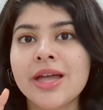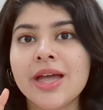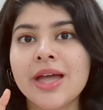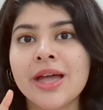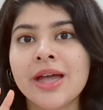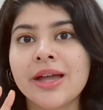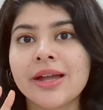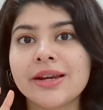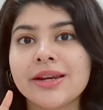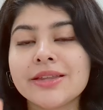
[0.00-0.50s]

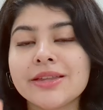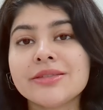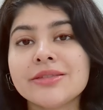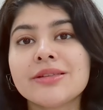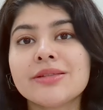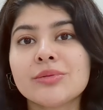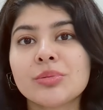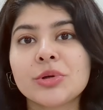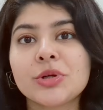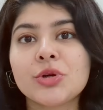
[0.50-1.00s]
And in
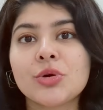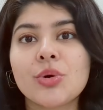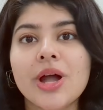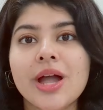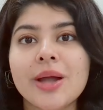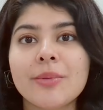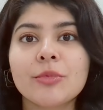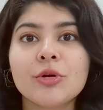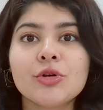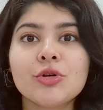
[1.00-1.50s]
this video,
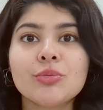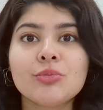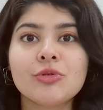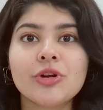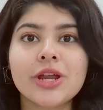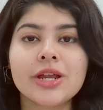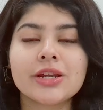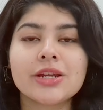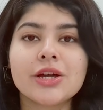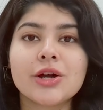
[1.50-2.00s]
I'm going to
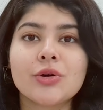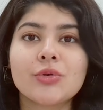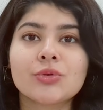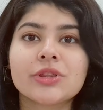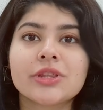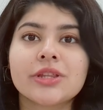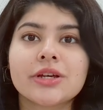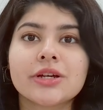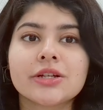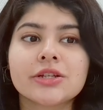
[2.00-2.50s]
break
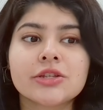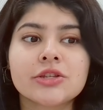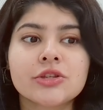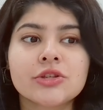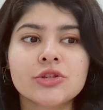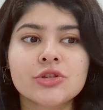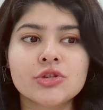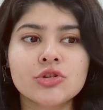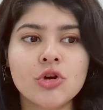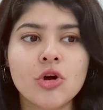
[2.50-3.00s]
down the
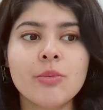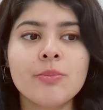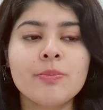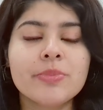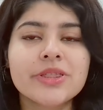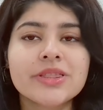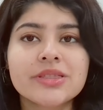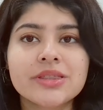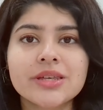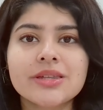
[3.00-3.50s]

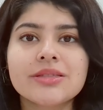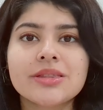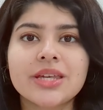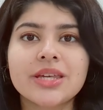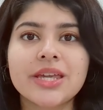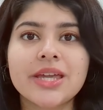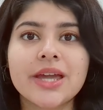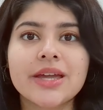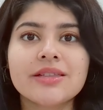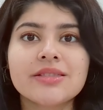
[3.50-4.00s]
top 6
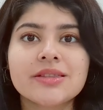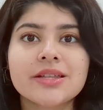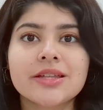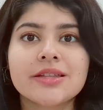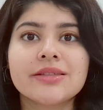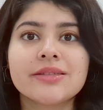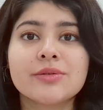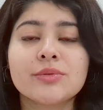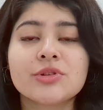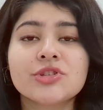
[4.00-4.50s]
AI
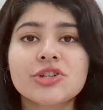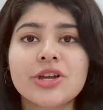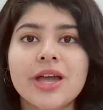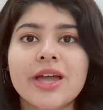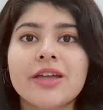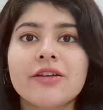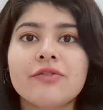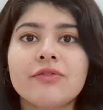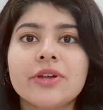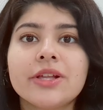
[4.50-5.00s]
skills which
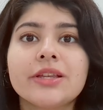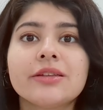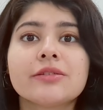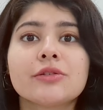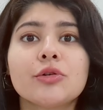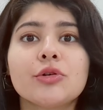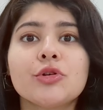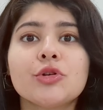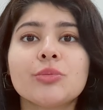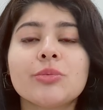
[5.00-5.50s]
I feel is
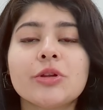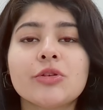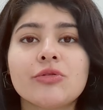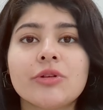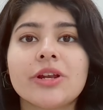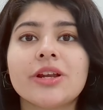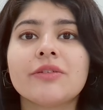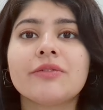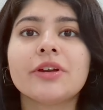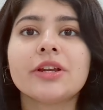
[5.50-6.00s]
going to be
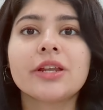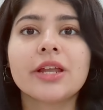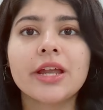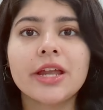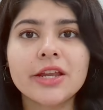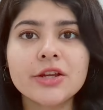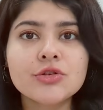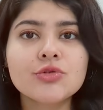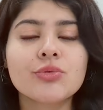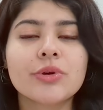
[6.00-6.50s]
relevant
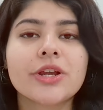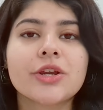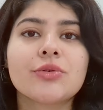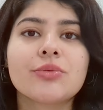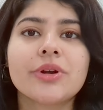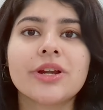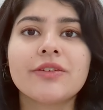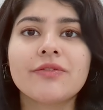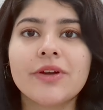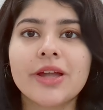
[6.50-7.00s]
in
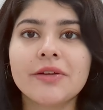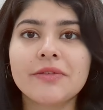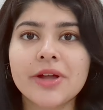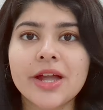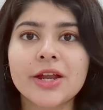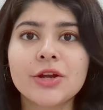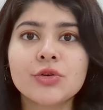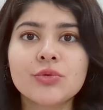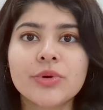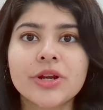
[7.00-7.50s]
2025
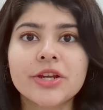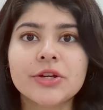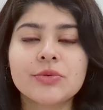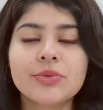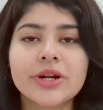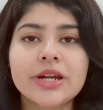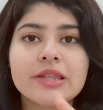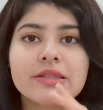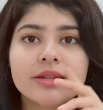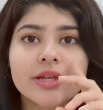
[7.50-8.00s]
and
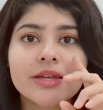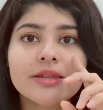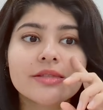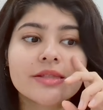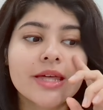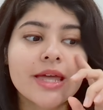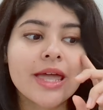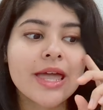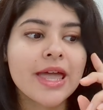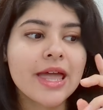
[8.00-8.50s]
2026.
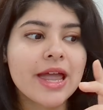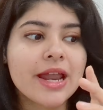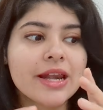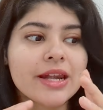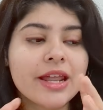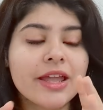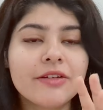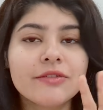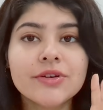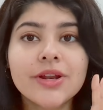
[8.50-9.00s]

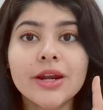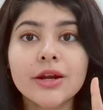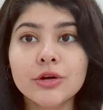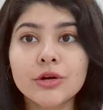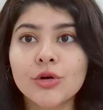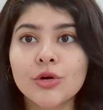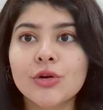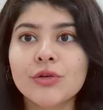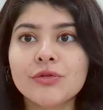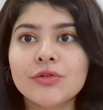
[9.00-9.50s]
And I have done a
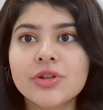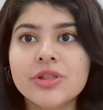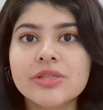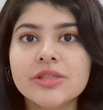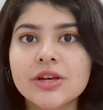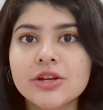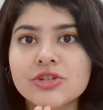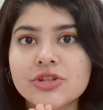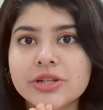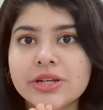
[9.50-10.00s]
lot of
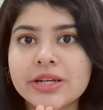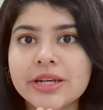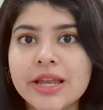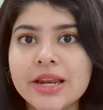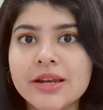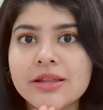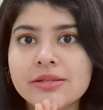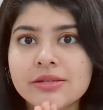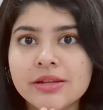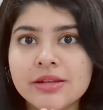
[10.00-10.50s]
research and
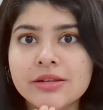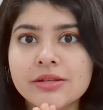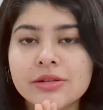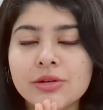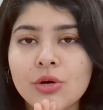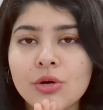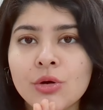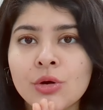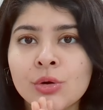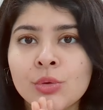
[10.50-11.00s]
analysis
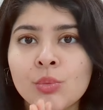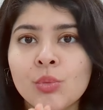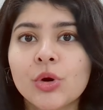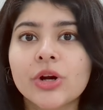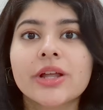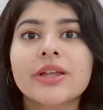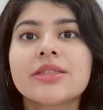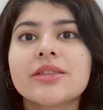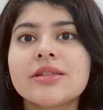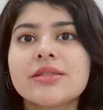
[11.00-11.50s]
on
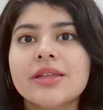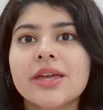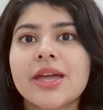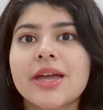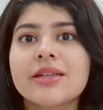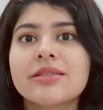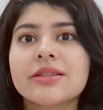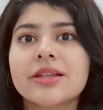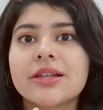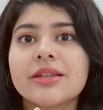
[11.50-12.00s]
what are these
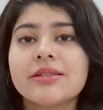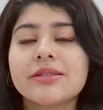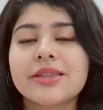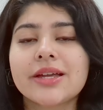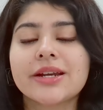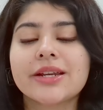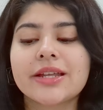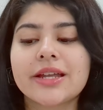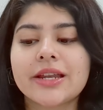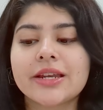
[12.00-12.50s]
AI skills
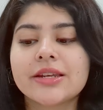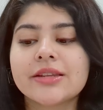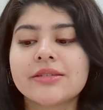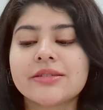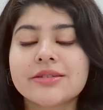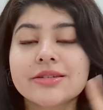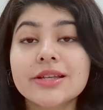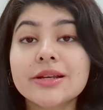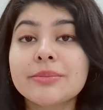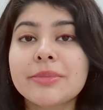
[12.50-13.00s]
that can
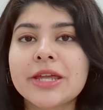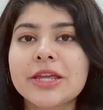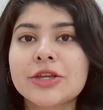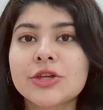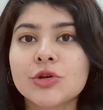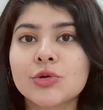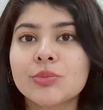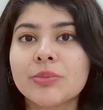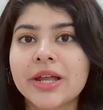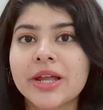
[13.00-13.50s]
still make
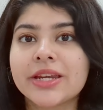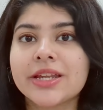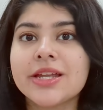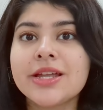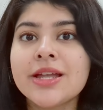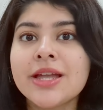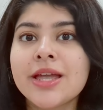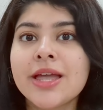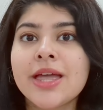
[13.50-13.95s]
you money